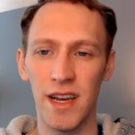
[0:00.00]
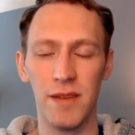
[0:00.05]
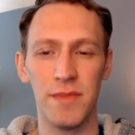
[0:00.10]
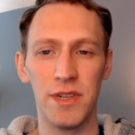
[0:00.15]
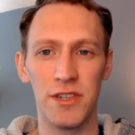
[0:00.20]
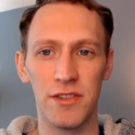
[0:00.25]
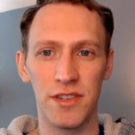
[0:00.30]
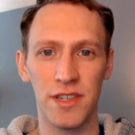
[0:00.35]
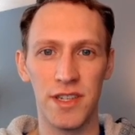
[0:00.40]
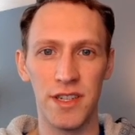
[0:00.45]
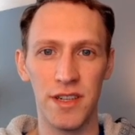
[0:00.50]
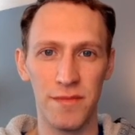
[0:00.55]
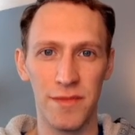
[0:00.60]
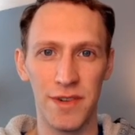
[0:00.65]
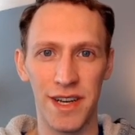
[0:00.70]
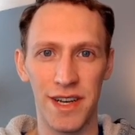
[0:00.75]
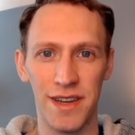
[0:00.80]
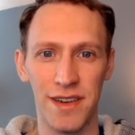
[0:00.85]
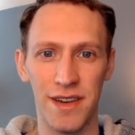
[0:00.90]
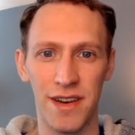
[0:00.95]
I'm interested in
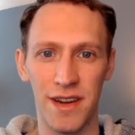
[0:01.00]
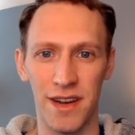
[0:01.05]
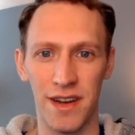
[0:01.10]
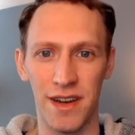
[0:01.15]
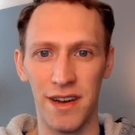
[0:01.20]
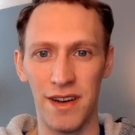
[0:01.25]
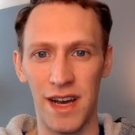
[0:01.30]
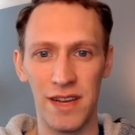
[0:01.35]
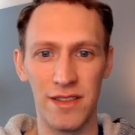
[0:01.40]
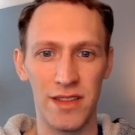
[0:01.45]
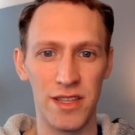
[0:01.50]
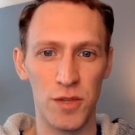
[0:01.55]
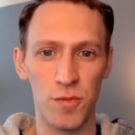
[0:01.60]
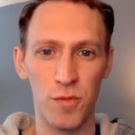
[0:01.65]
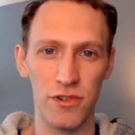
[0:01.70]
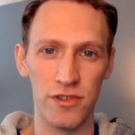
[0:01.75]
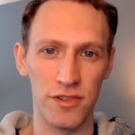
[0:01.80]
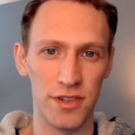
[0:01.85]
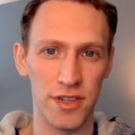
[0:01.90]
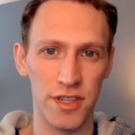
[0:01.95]
how these
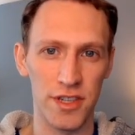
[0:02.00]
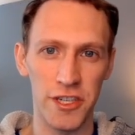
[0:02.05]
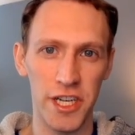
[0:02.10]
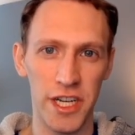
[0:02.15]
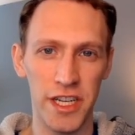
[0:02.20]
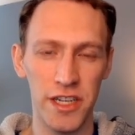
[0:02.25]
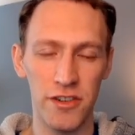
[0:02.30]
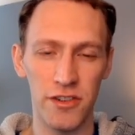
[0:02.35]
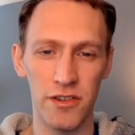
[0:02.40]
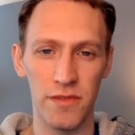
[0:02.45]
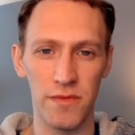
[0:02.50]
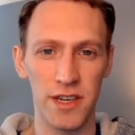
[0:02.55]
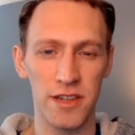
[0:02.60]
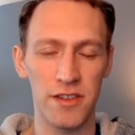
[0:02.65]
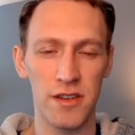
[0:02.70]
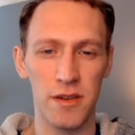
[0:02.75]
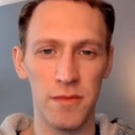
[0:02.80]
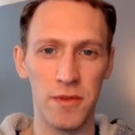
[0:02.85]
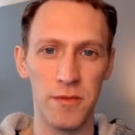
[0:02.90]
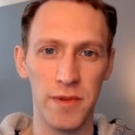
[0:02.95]
polls are going to change over the
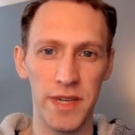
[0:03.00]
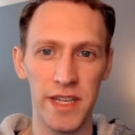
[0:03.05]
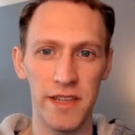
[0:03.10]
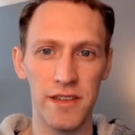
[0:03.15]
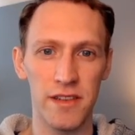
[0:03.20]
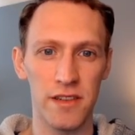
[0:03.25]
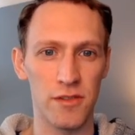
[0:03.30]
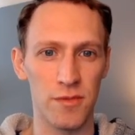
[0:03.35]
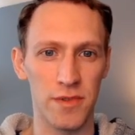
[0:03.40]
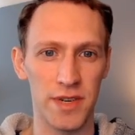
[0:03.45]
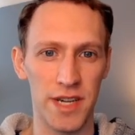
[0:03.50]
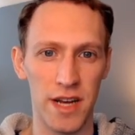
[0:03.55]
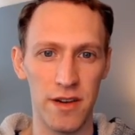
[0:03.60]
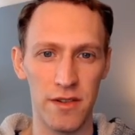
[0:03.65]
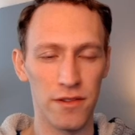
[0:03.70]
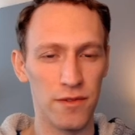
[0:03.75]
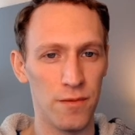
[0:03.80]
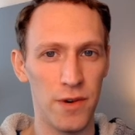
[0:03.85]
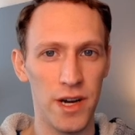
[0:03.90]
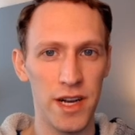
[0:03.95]
next couple of weeks, because we're down
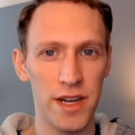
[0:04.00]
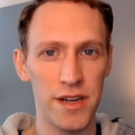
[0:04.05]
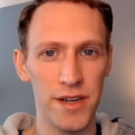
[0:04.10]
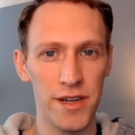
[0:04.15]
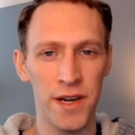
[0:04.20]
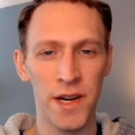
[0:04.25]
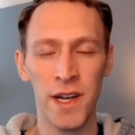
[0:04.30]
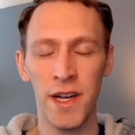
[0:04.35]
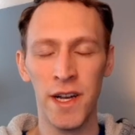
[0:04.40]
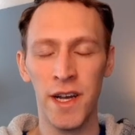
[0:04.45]
to the wire.